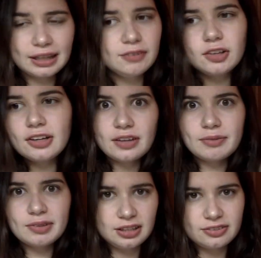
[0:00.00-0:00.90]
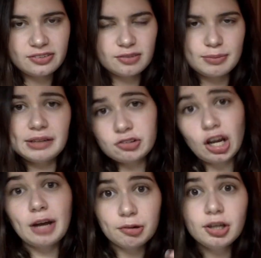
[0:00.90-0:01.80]
Even though I said I have a thesis of mine, which
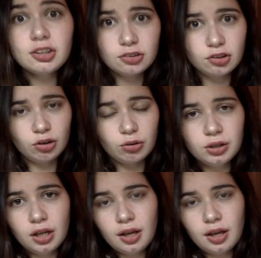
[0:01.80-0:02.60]
I'm going to do,